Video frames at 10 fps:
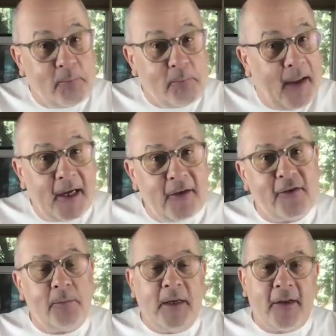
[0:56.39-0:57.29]
page
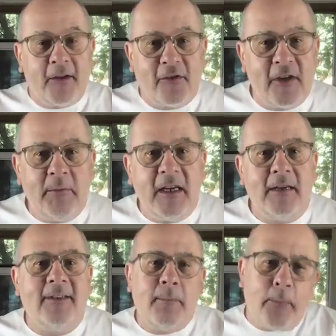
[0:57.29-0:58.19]
to be
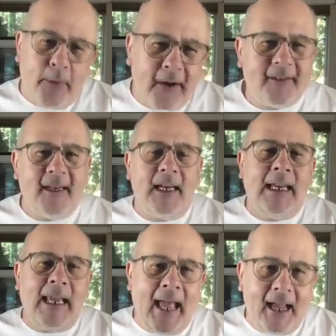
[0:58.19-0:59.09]
extremely
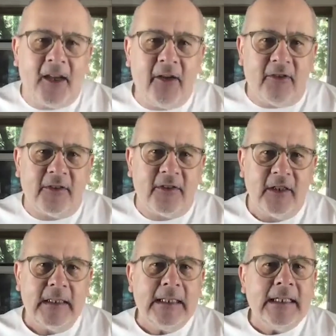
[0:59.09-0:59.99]
depressingly accurate,
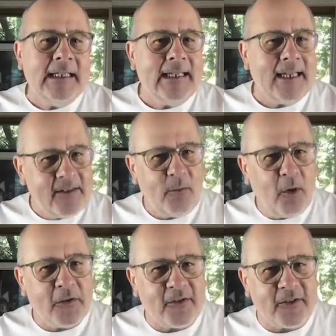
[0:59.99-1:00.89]
yet it
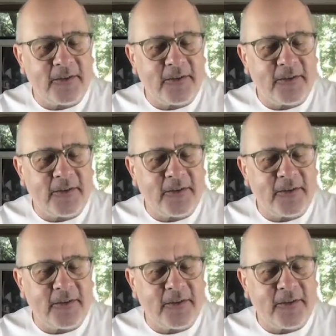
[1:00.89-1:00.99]
wasn't.